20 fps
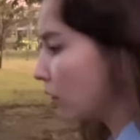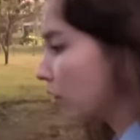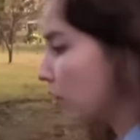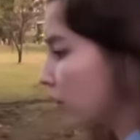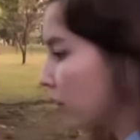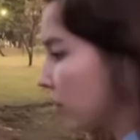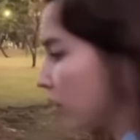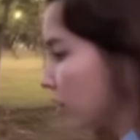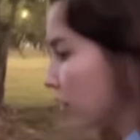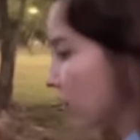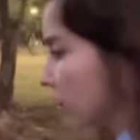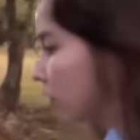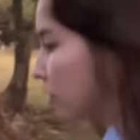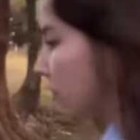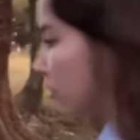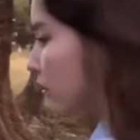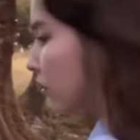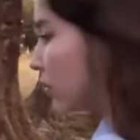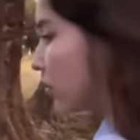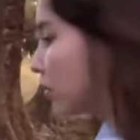It's like small
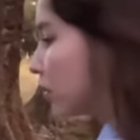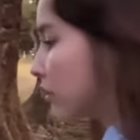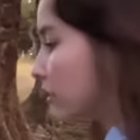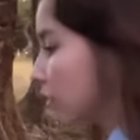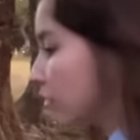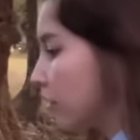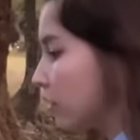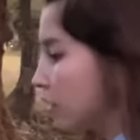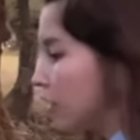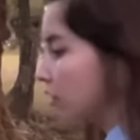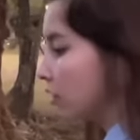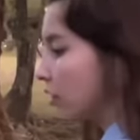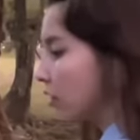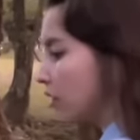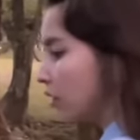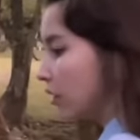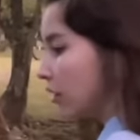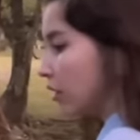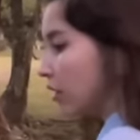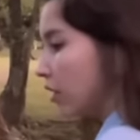university as well, so
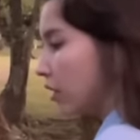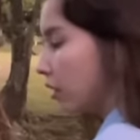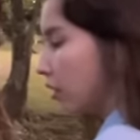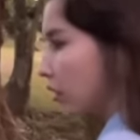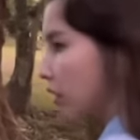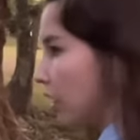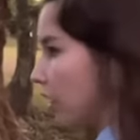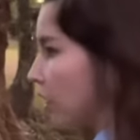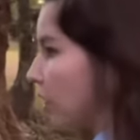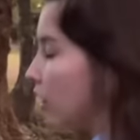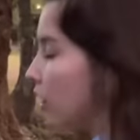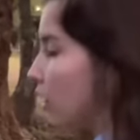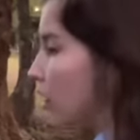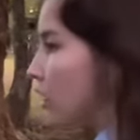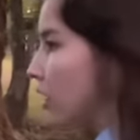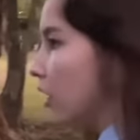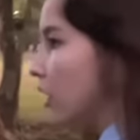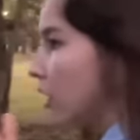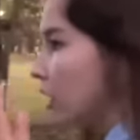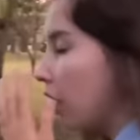small. Oh. Yeah.
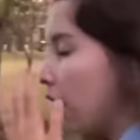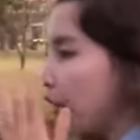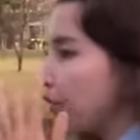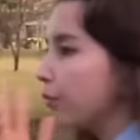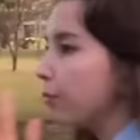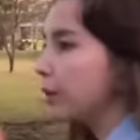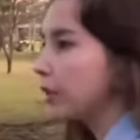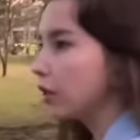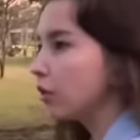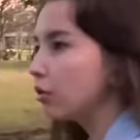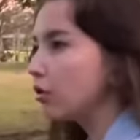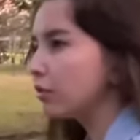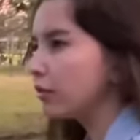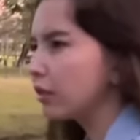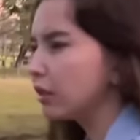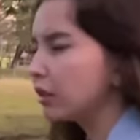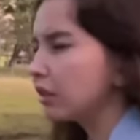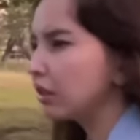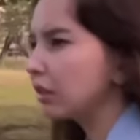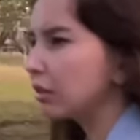Have big
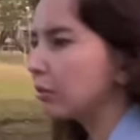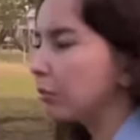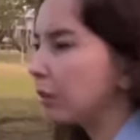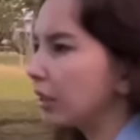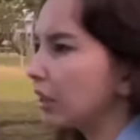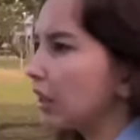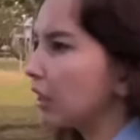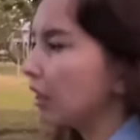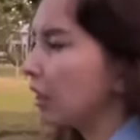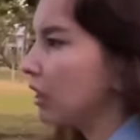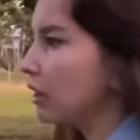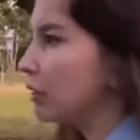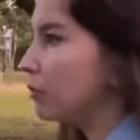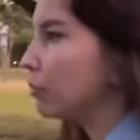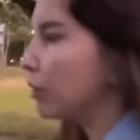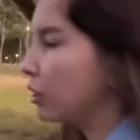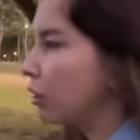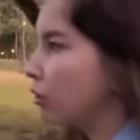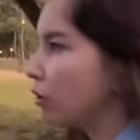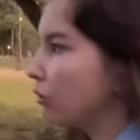university, but I guess
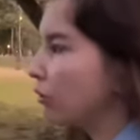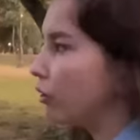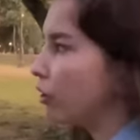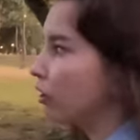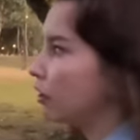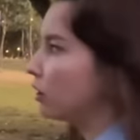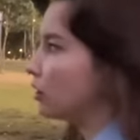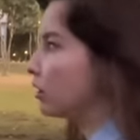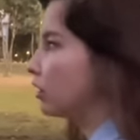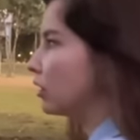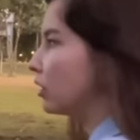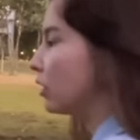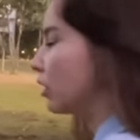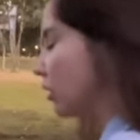big university